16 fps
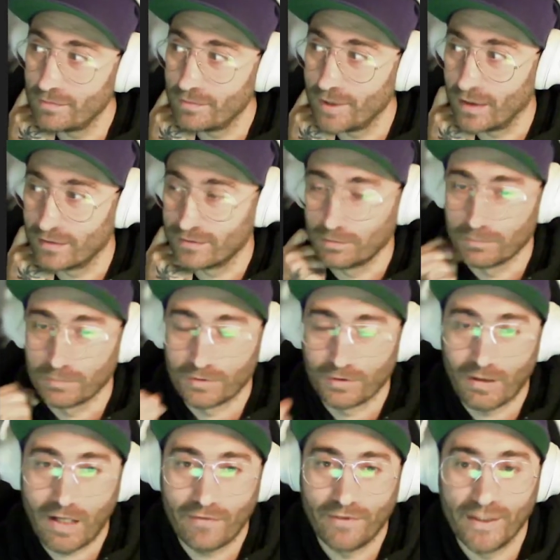We add some
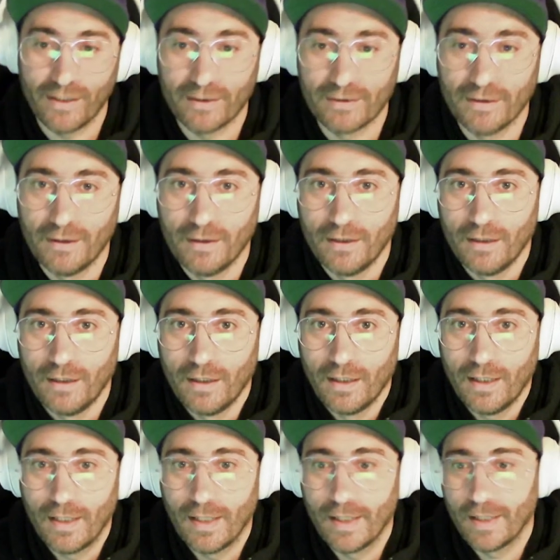graphic
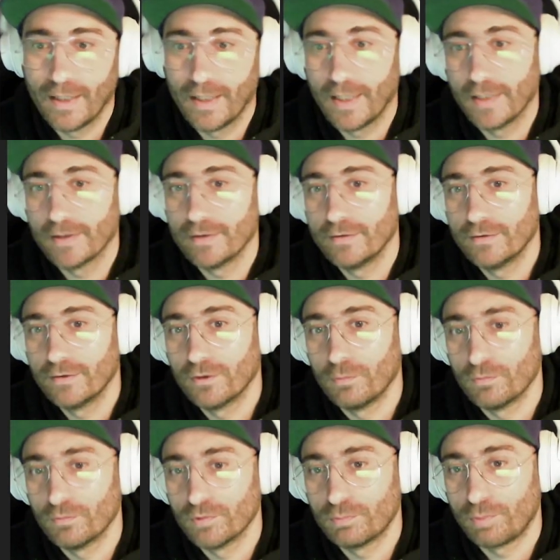and
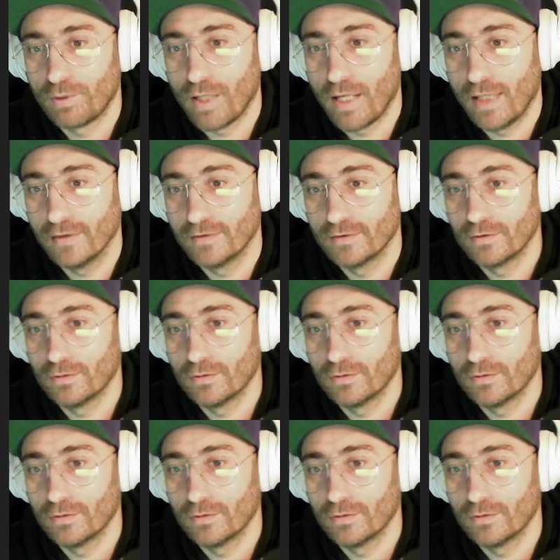some sprites to